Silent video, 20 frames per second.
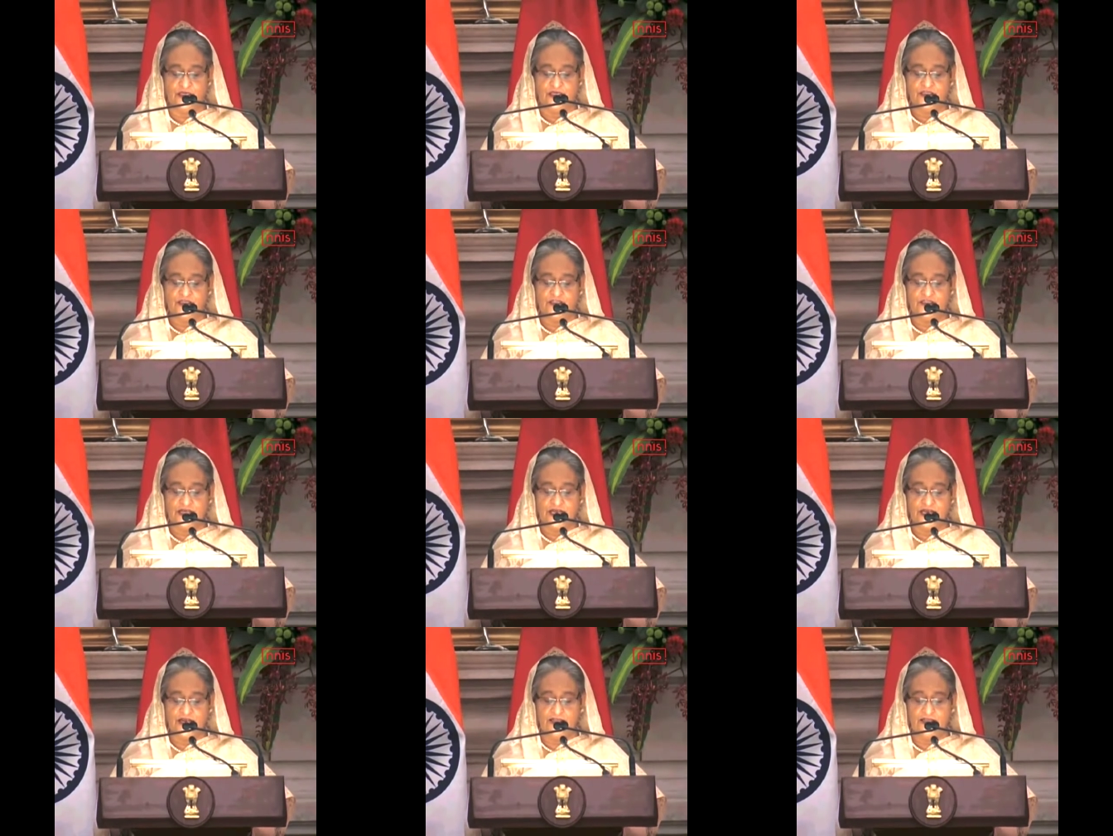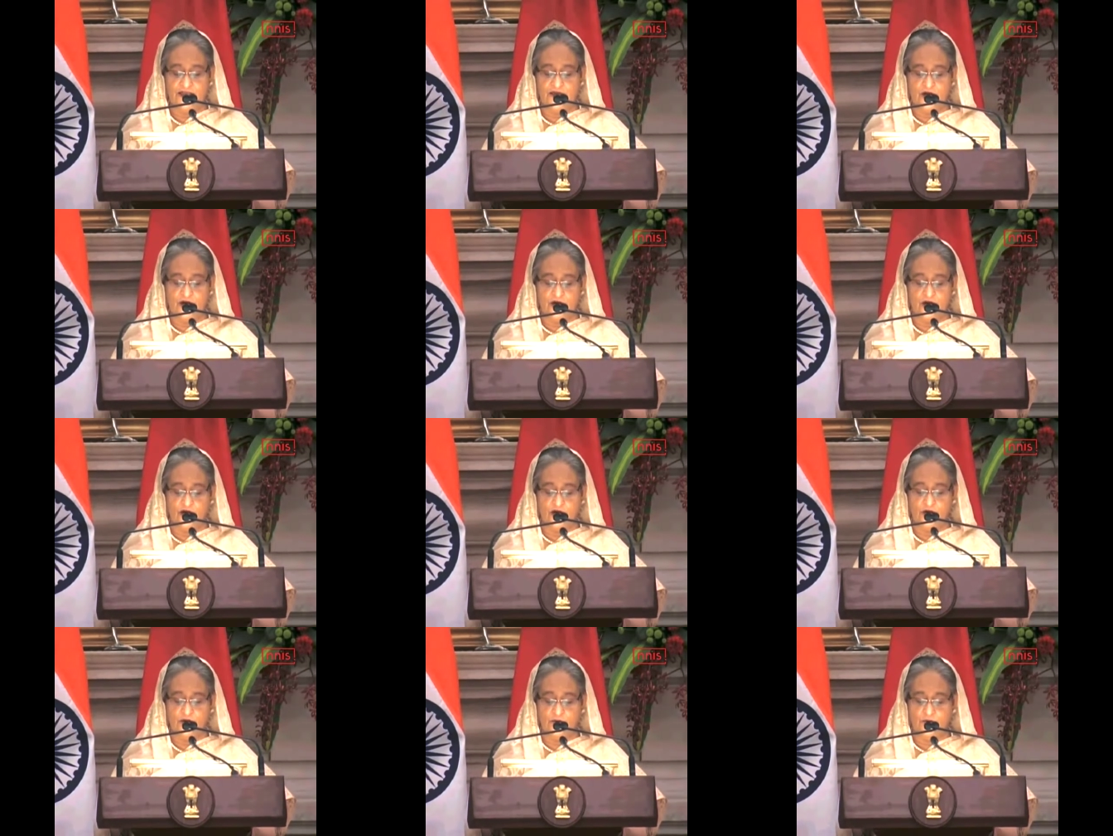sharing
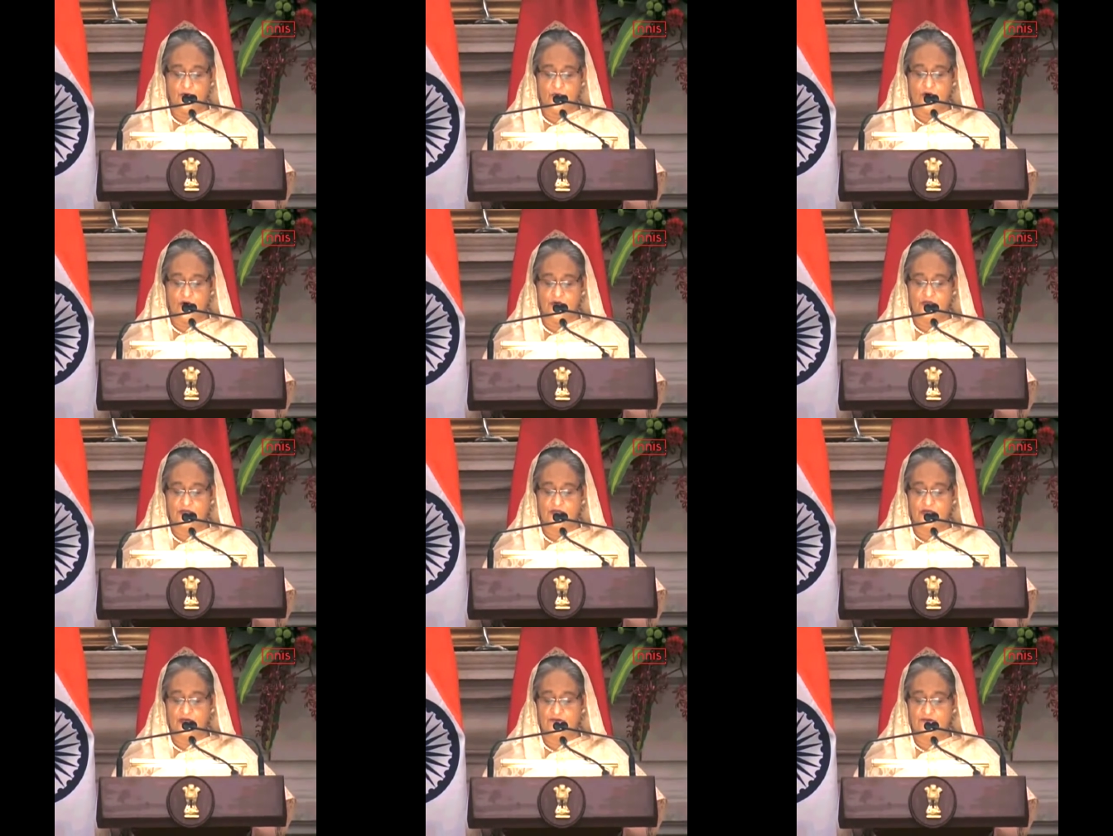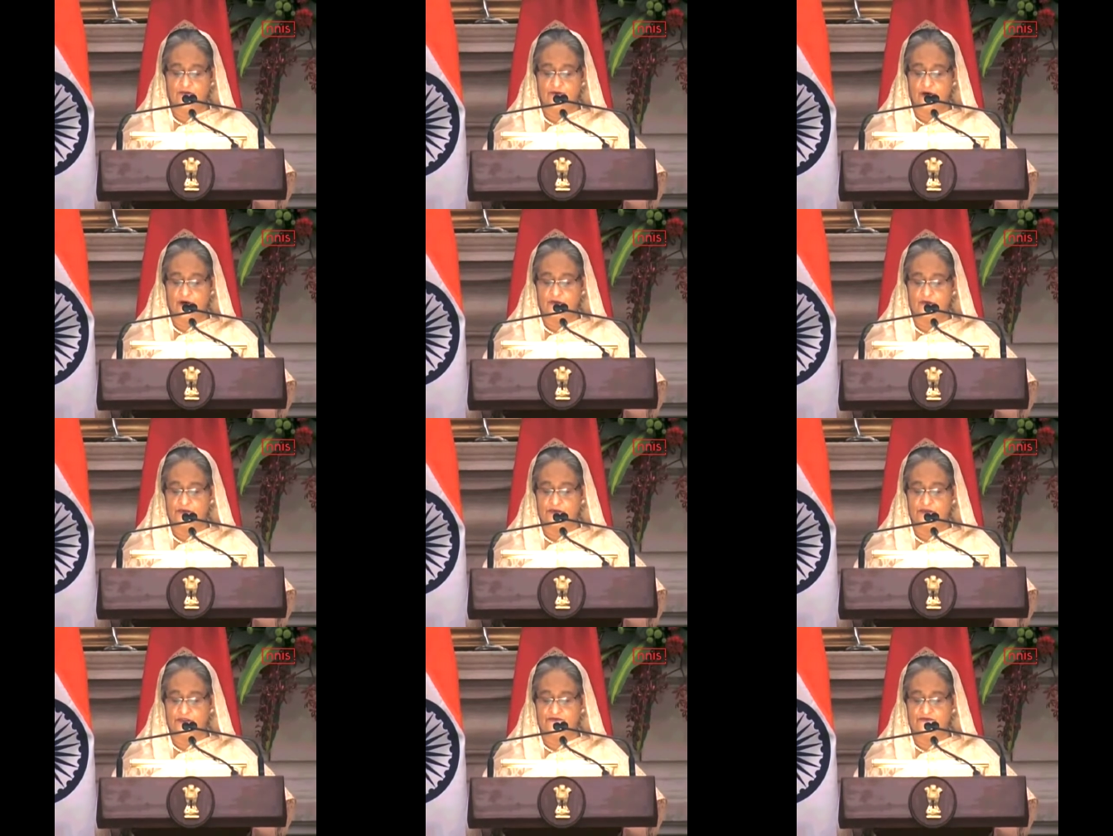of water of
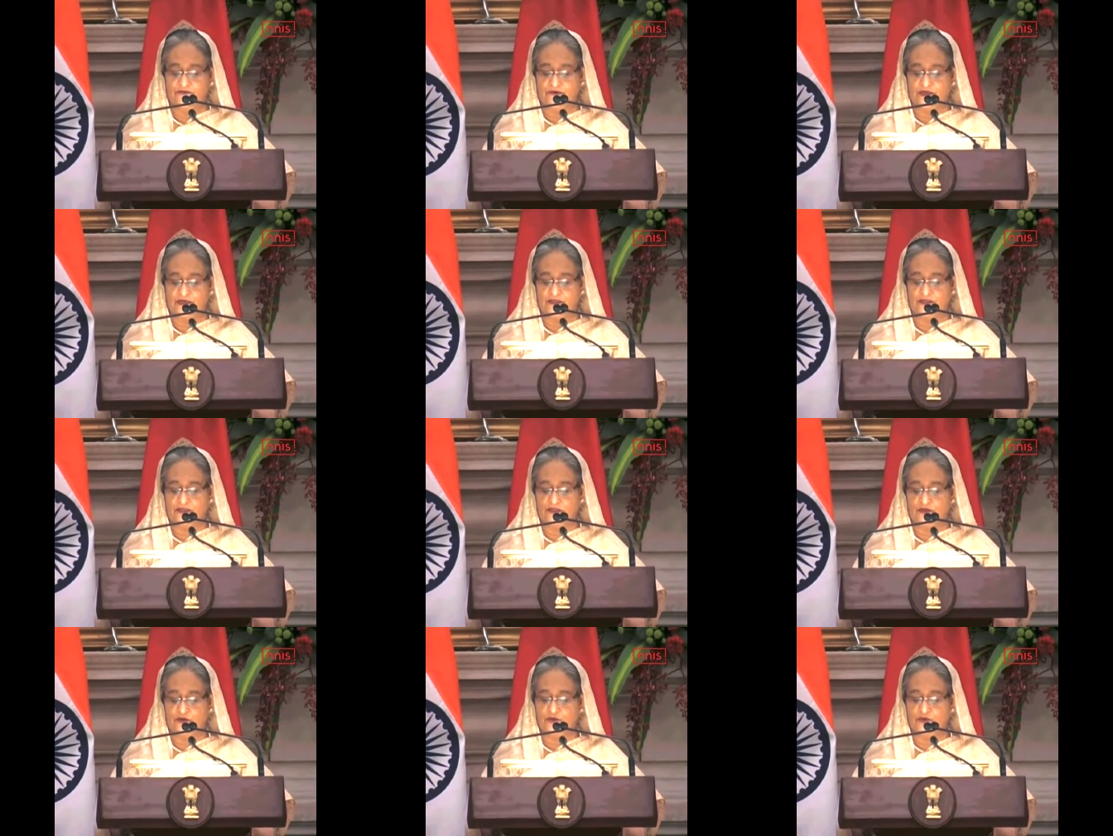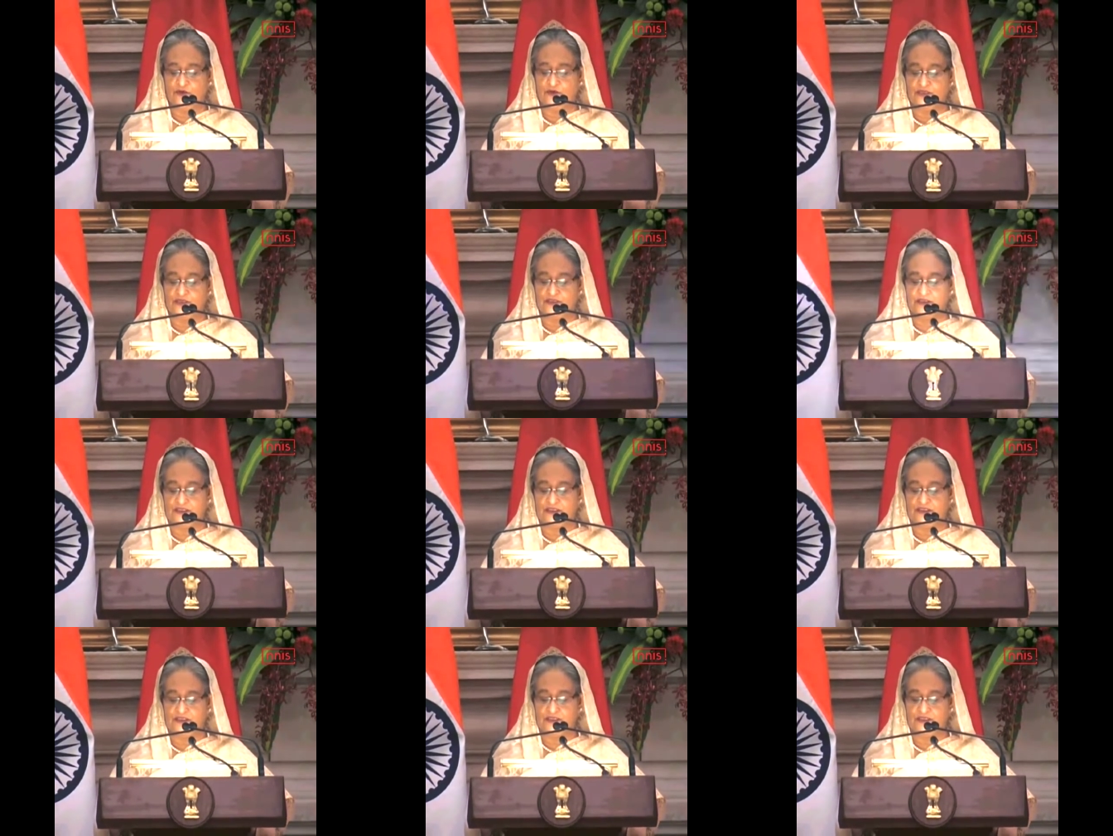common rivers, including
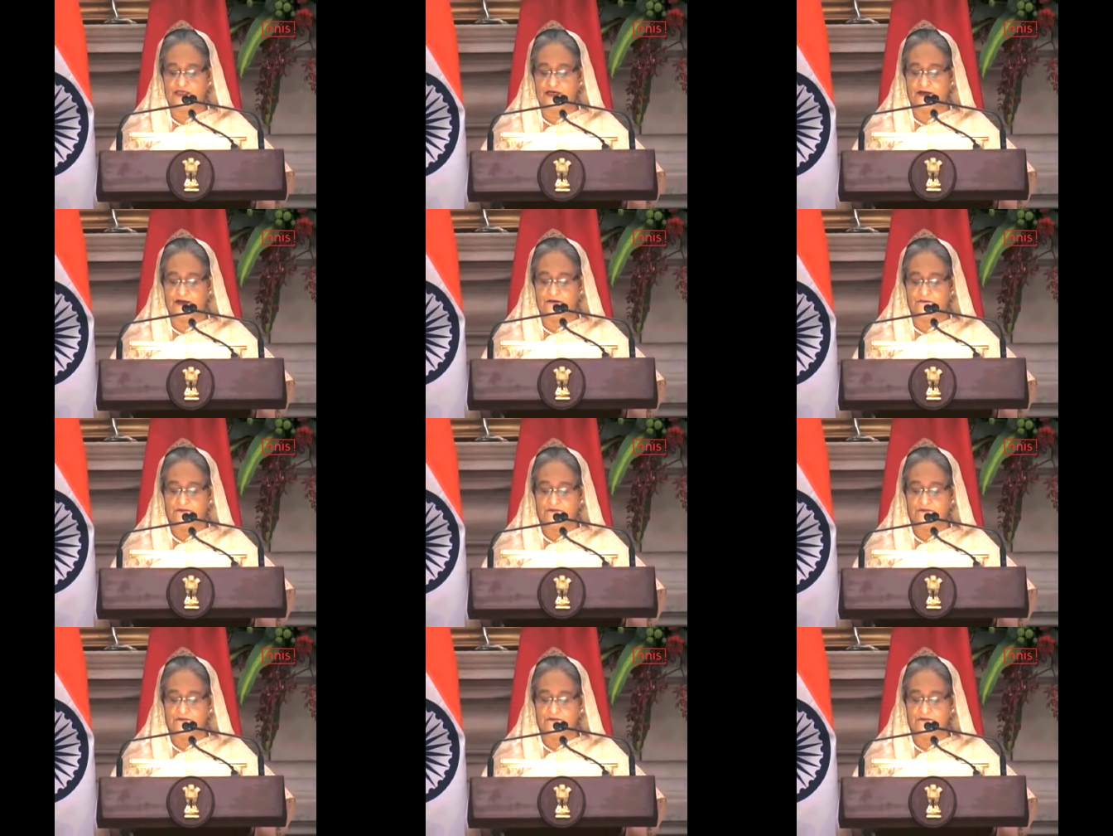Tista,